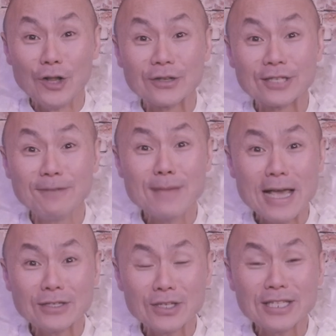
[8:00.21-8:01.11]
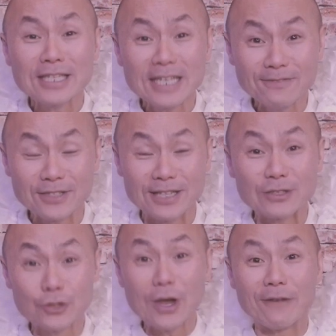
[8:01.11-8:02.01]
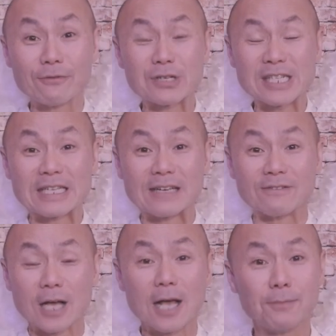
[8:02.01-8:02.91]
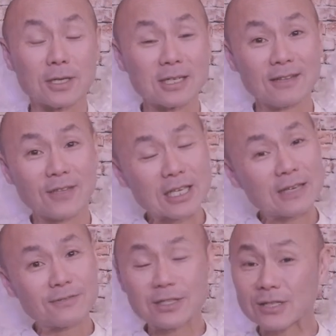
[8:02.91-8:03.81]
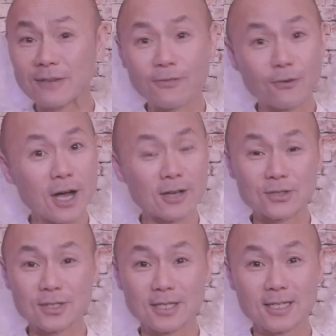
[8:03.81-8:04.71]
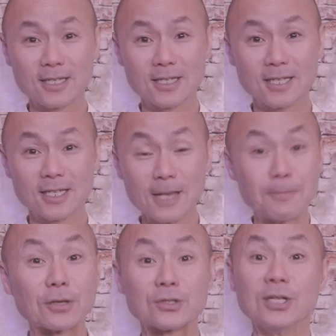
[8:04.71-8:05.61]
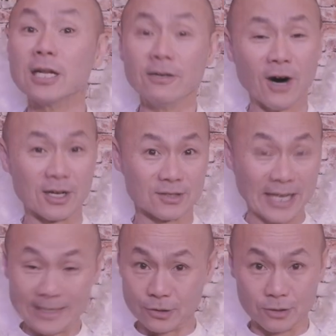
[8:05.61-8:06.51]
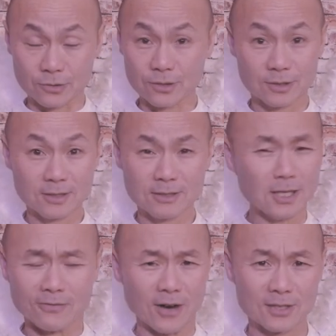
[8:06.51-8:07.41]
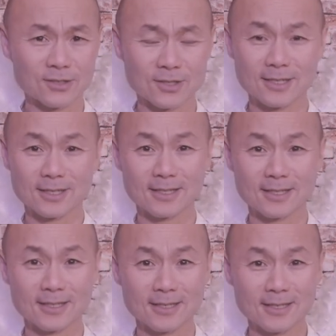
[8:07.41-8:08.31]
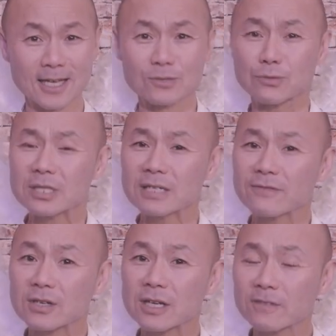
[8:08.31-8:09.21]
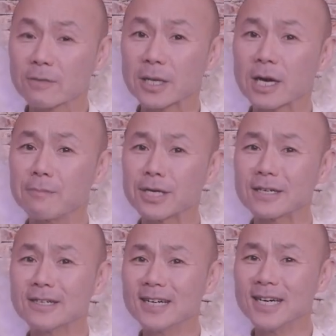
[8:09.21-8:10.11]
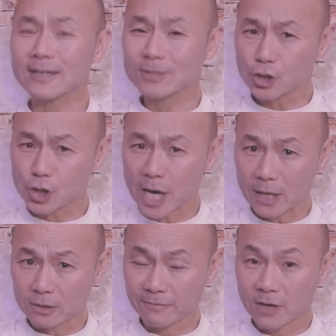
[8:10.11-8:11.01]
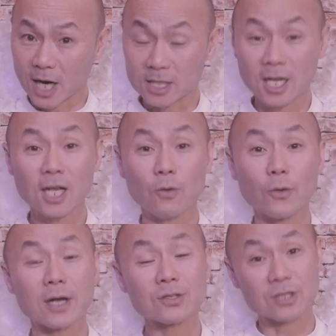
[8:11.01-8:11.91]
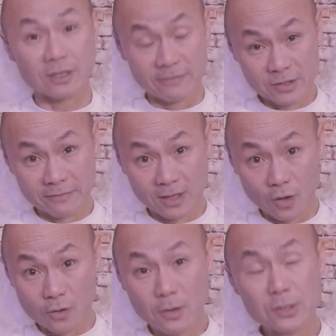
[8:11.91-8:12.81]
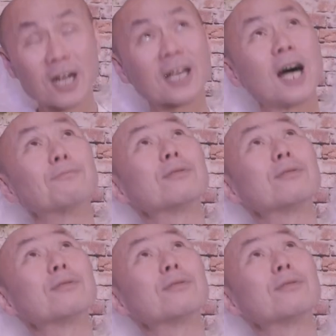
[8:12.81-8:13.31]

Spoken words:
this amazing gift that you have received. But that gift is not for us. Because none of us, angels, none of us has received the gift of becoming a child of God. We are servants of the Lord Most High God.